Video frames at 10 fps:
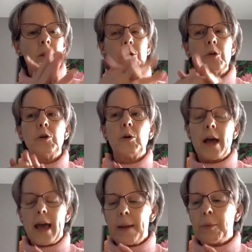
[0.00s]
through
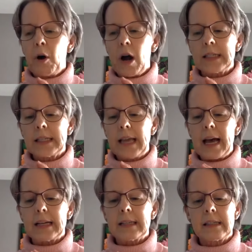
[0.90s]
a
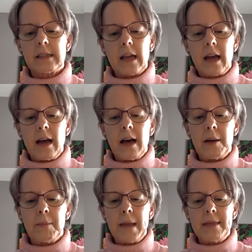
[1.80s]
process,
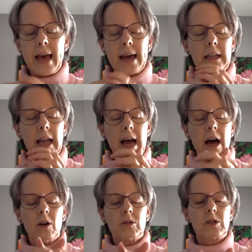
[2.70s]
um, and that
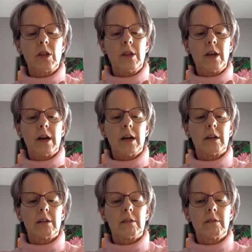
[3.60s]
allows
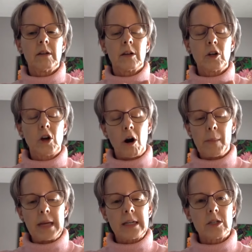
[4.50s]
the
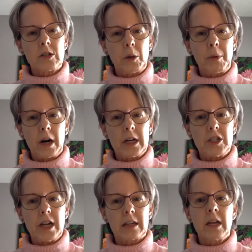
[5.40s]
garment, your
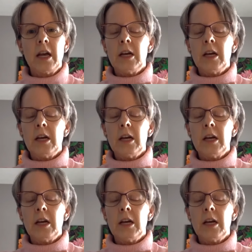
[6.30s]
project,